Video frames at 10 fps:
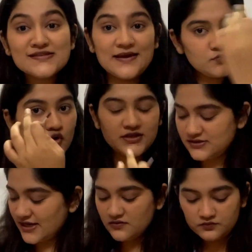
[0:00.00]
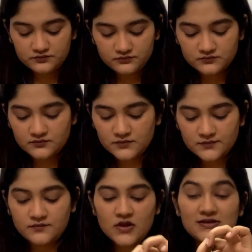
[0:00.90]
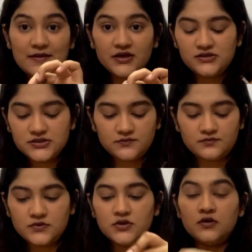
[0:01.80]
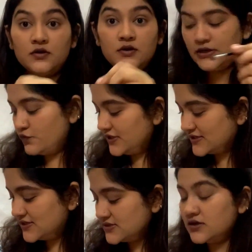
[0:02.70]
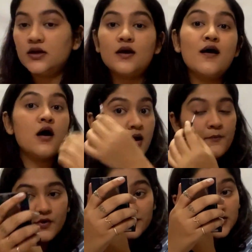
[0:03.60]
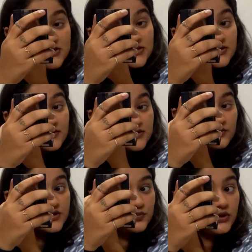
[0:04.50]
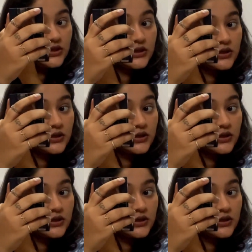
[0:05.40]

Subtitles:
doing the same on the other side. Dabbing it, removing the excess, grabbing it this way.